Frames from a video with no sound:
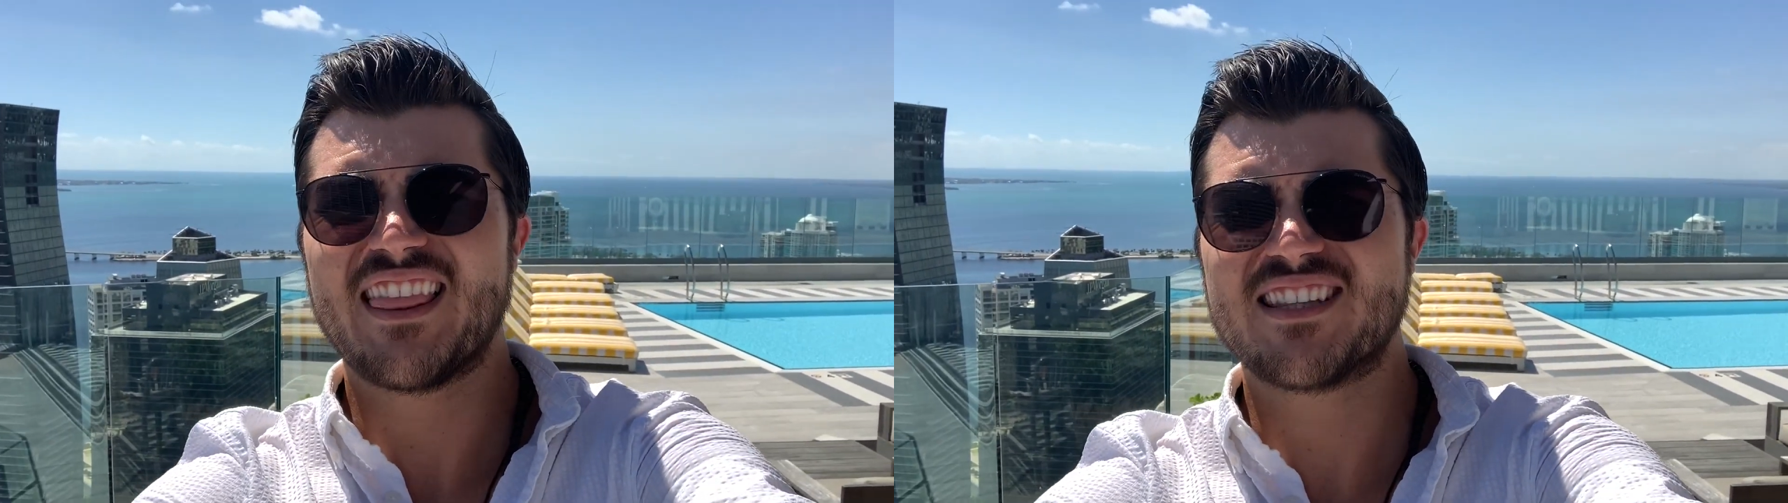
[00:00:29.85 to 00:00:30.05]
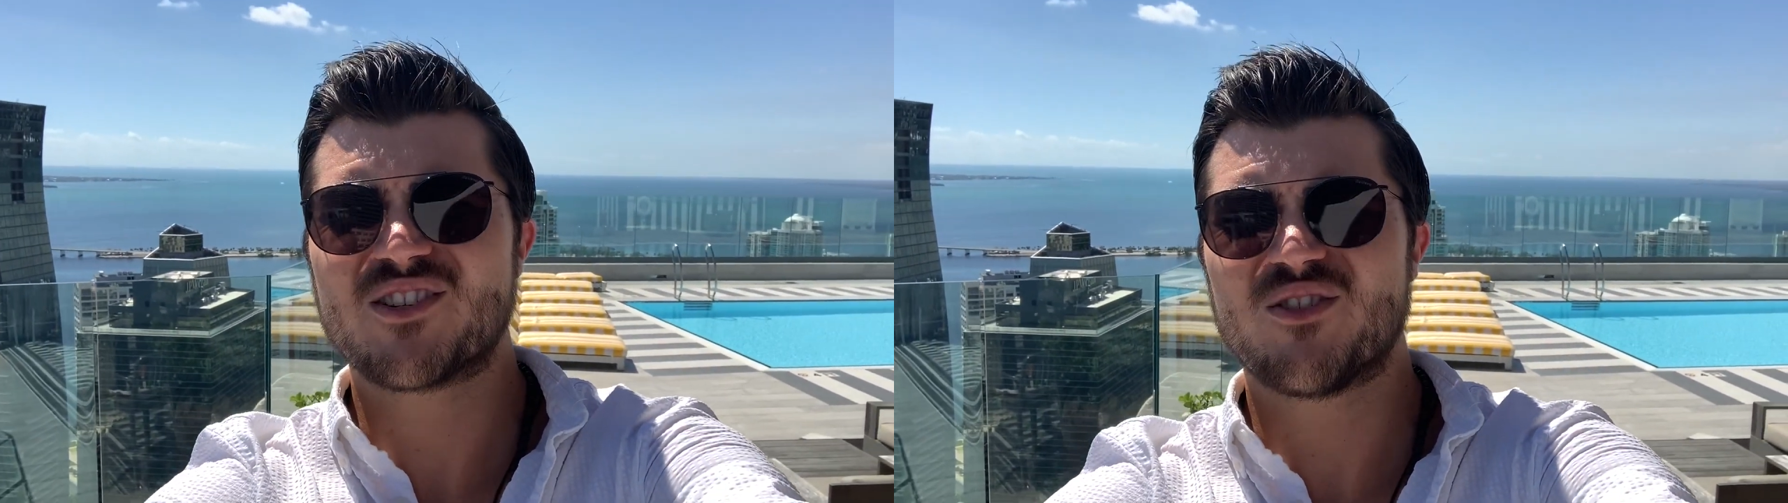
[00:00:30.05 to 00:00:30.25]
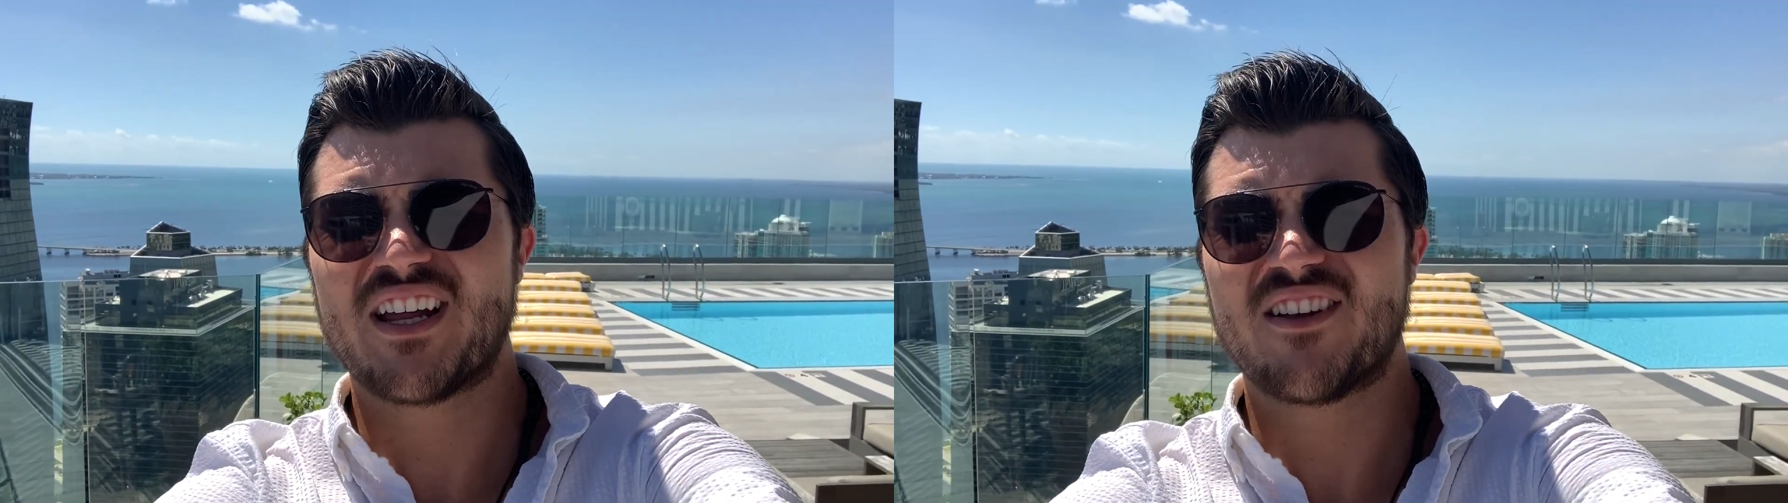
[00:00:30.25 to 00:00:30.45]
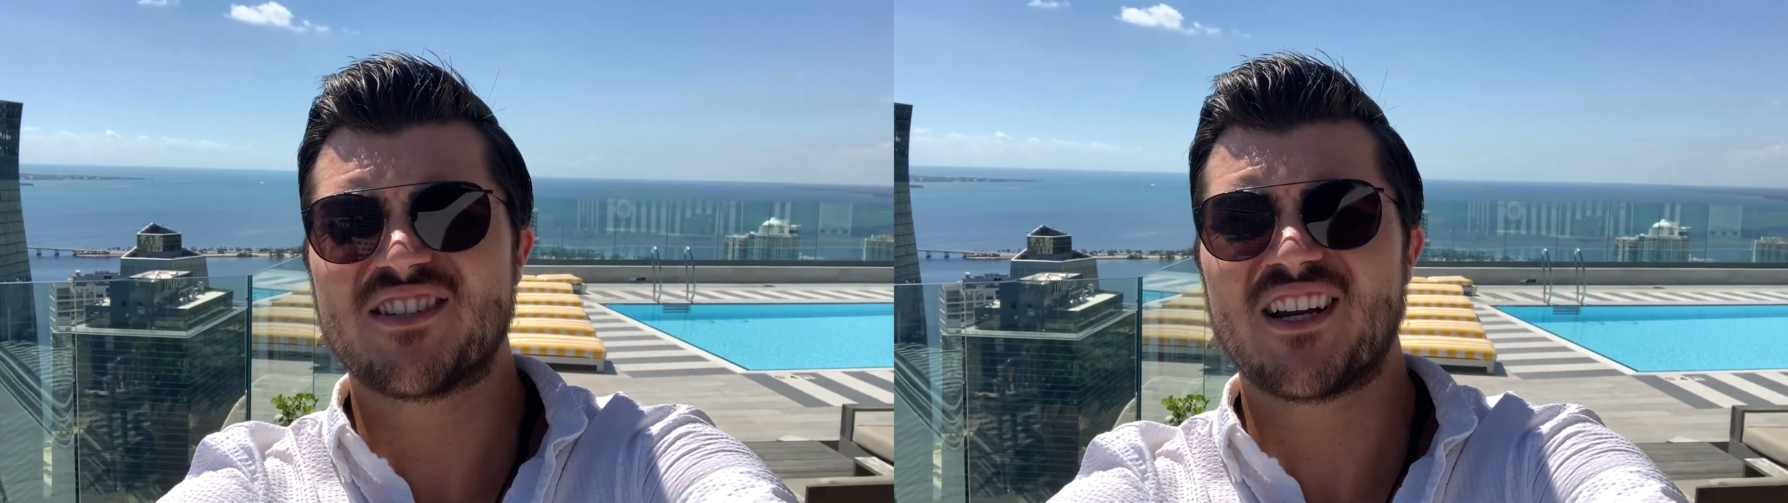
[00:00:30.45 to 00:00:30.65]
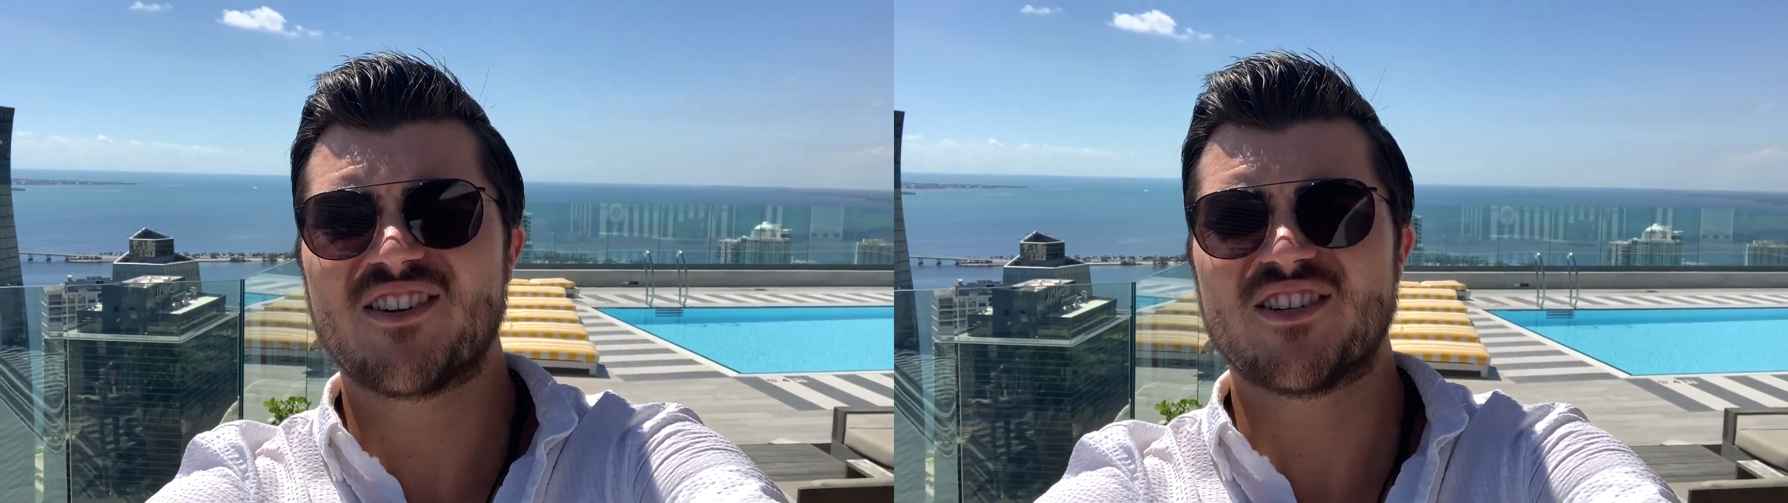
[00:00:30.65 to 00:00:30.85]
Let's go
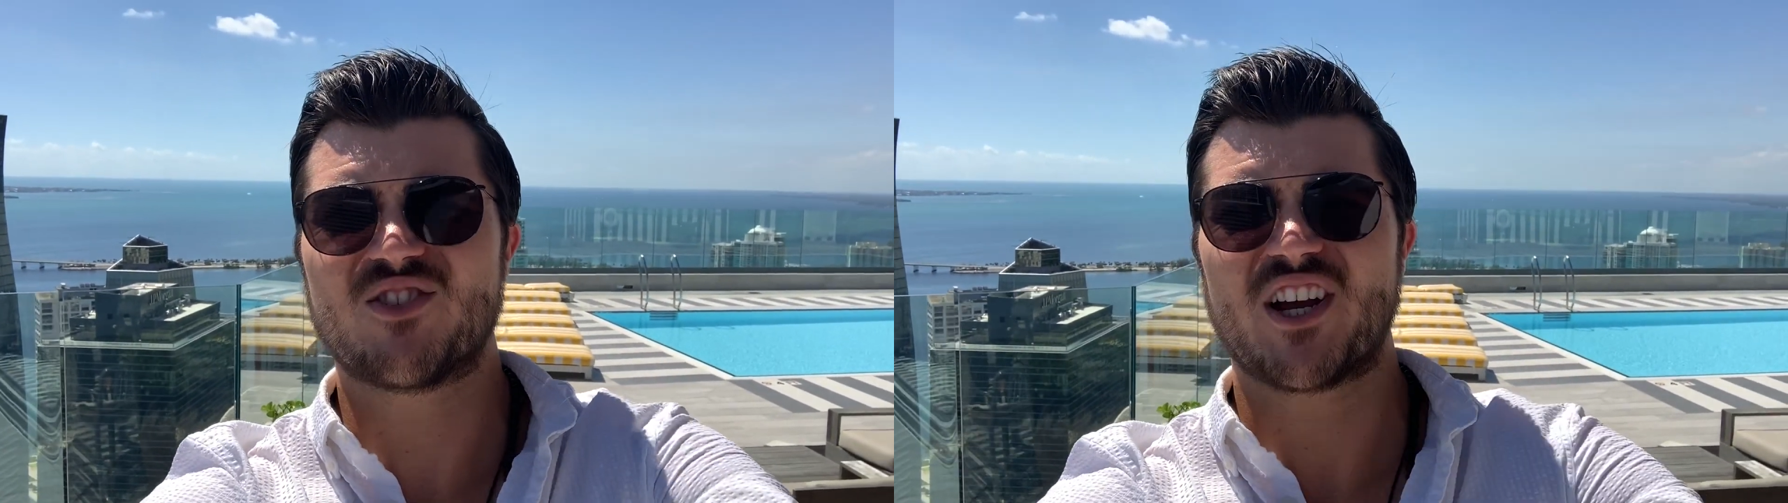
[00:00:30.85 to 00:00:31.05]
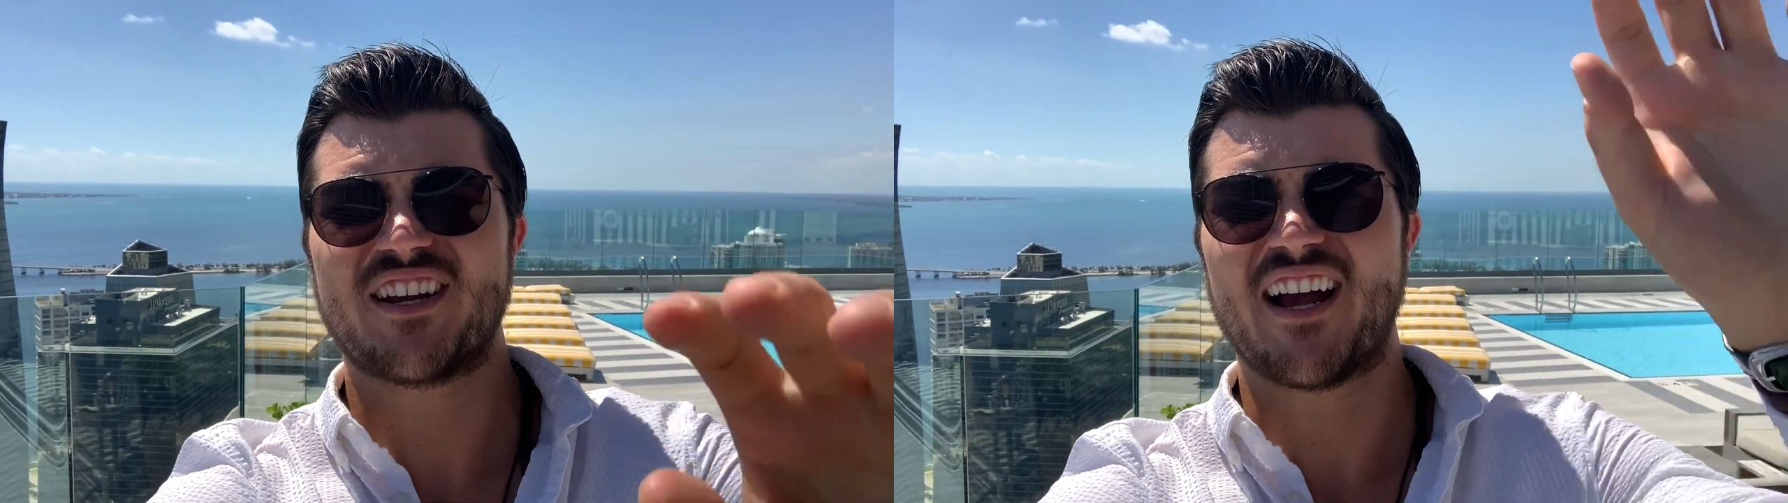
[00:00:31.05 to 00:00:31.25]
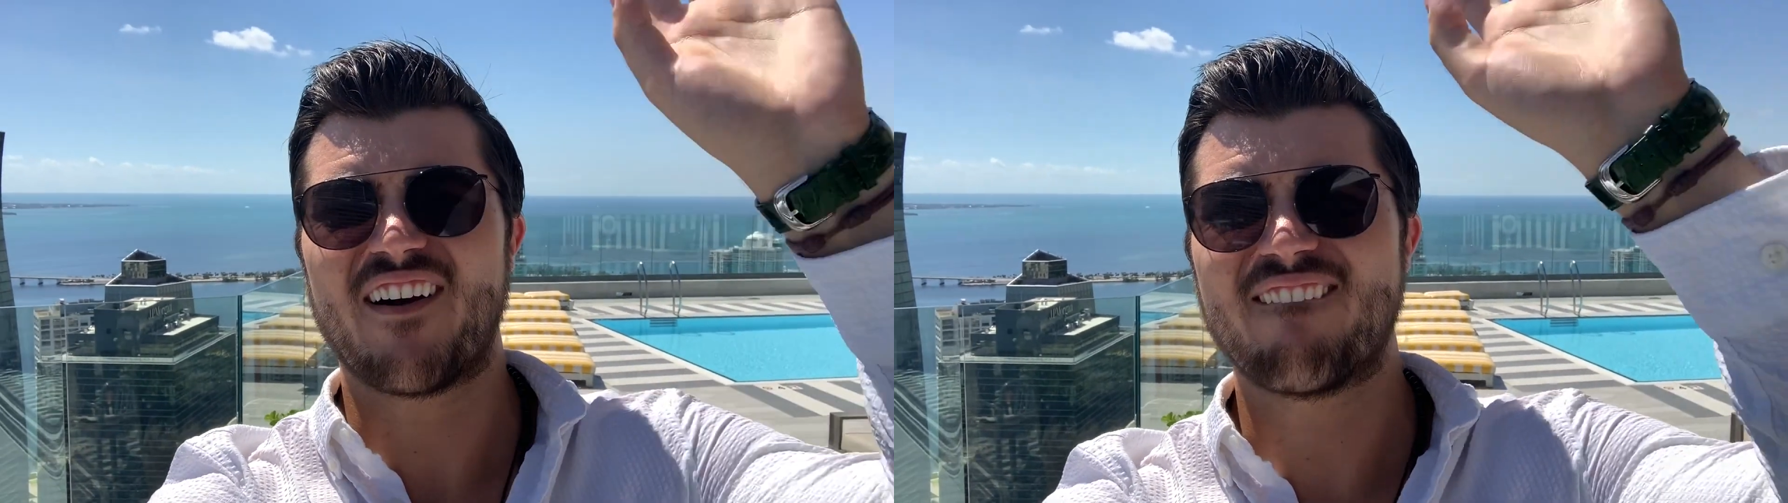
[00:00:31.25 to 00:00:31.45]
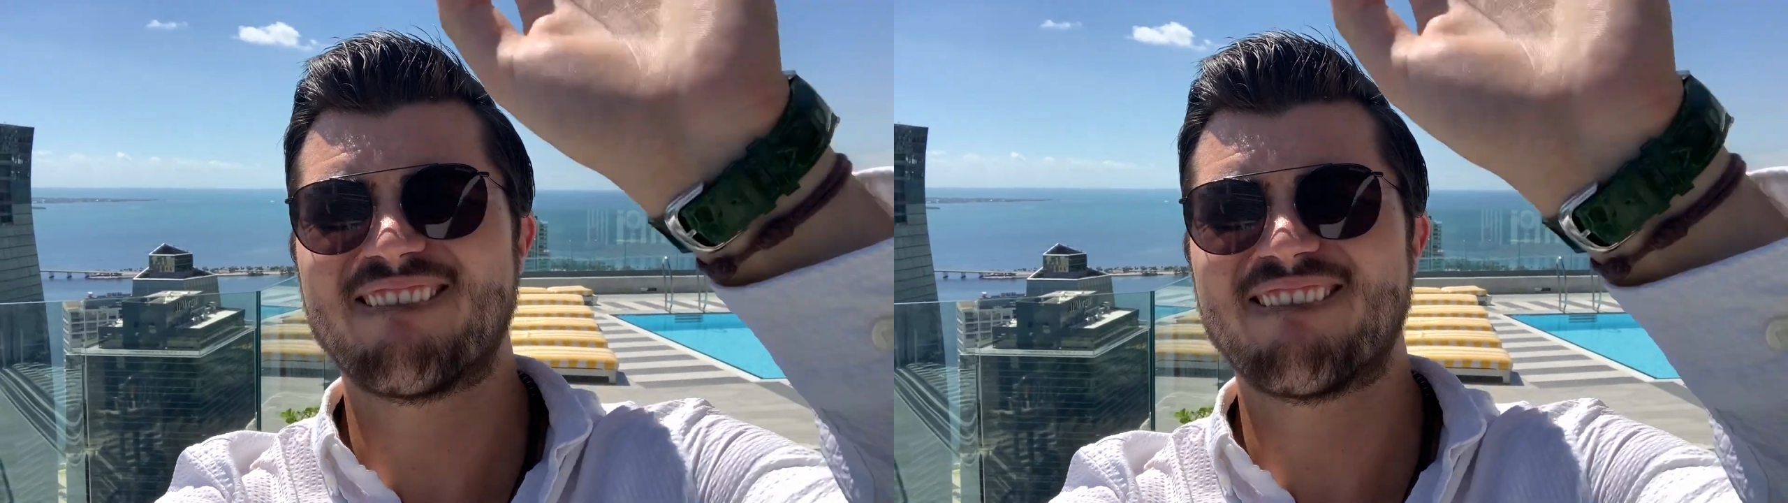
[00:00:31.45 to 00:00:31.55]
downstairs and check it out.